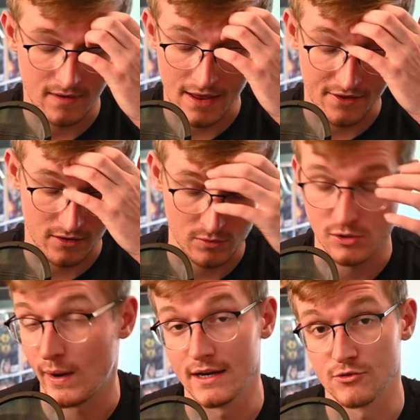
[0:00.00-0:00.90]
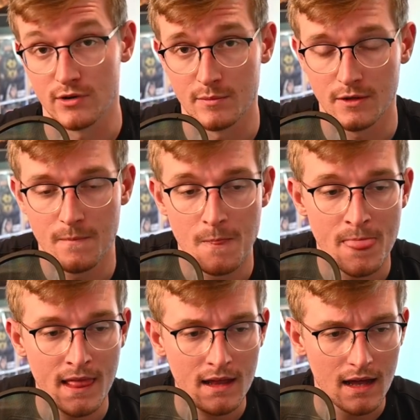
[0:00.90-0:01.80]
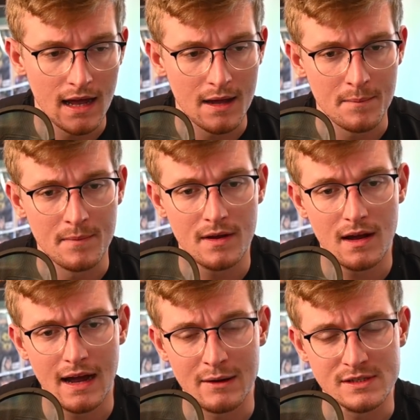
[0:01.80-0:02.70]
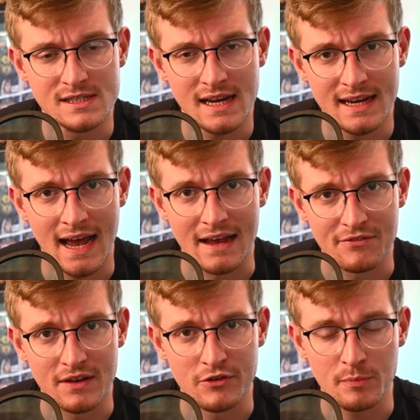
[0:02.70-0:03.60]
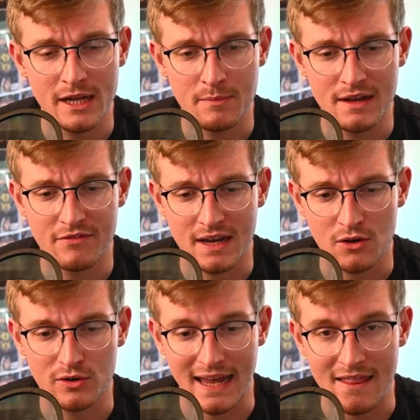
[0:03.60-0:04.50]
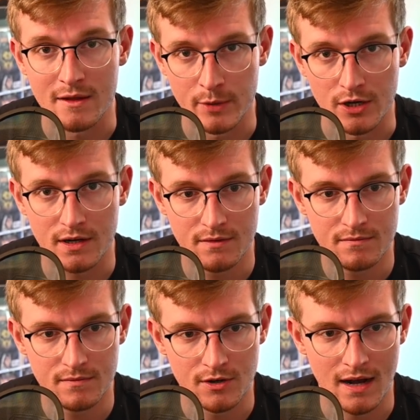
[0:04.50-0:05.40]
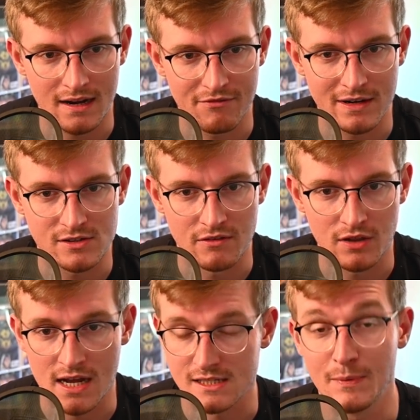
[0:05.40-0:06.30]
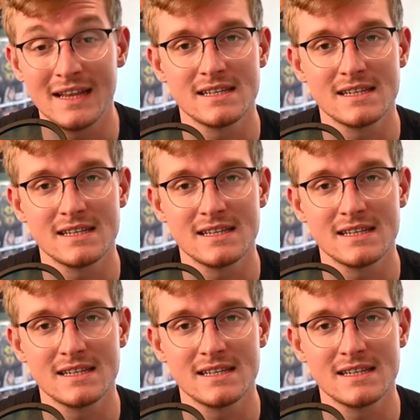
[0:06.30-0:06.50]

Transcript: I thought was quite enjoyable. I would say, yeah, if you played BFA, you'll get the book. You're not going to find yourself lost. But at the